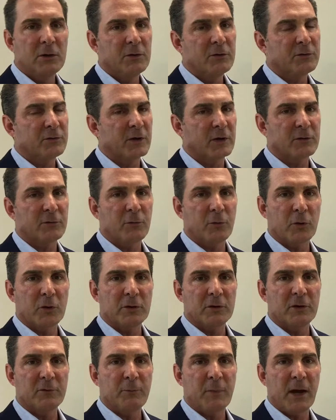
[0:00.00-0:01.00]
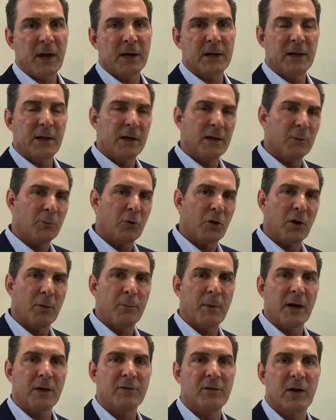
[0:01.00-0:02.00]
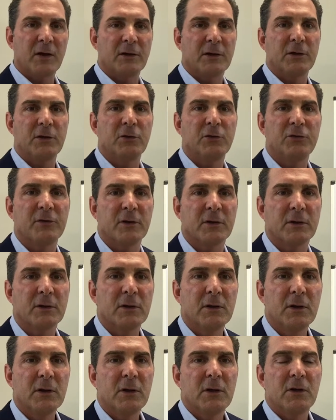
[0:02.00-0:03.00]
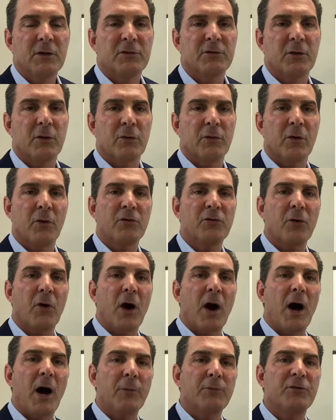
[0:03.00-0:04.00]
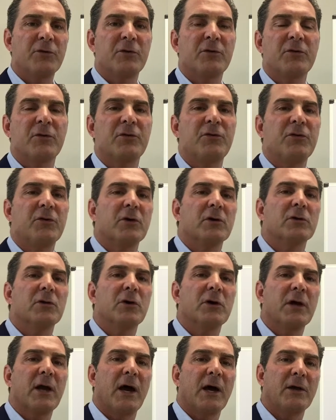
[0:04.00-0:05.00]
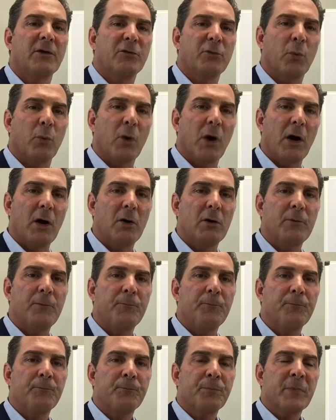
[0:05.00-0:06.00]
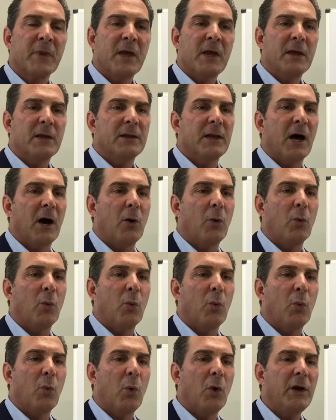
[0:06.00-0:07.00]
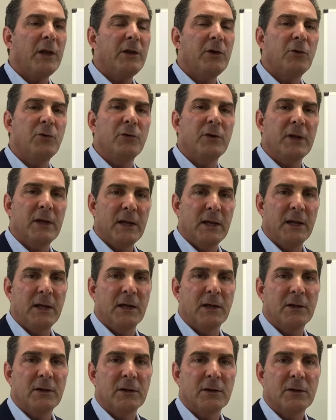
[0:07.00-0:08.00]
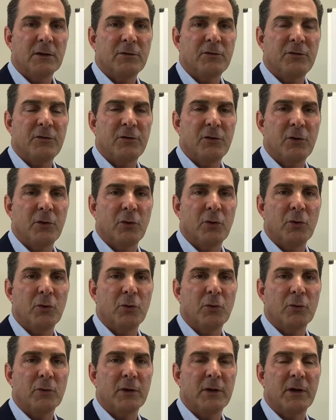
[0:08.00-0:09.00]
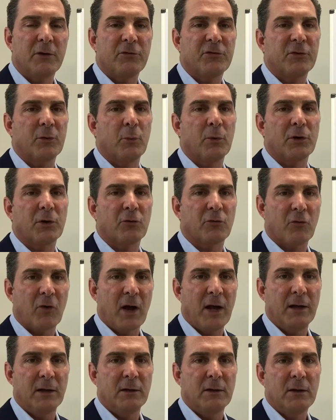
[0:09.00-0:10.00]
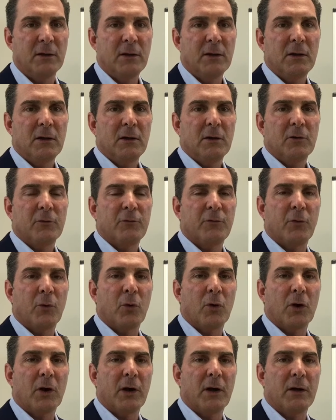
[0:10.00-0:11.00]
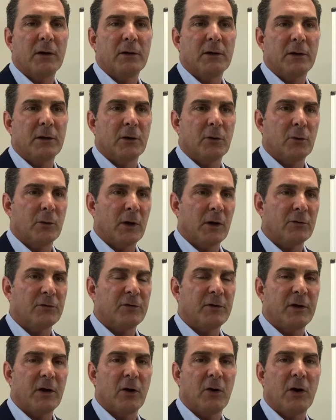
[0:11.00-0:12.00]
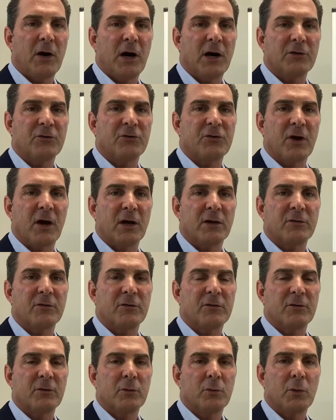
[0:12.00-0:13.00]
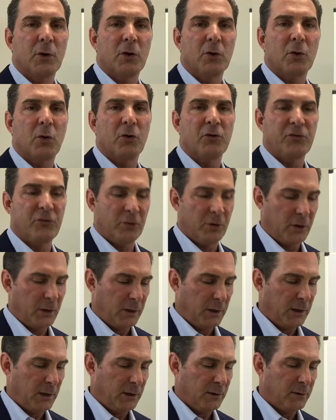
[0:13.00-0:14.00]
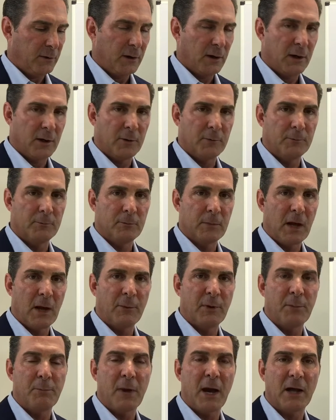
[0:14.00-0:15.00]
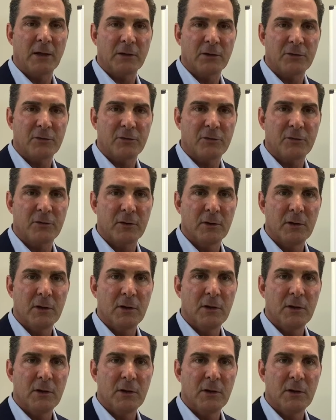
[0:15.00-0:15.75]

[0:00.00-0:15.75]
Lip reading: stuck the forklift back in and brought it back down to Houston. So those are options that you can look at as well. Now, what do you need to give someone a rate for LTL hotshots? Well, of course, you're gonna need how many pallets,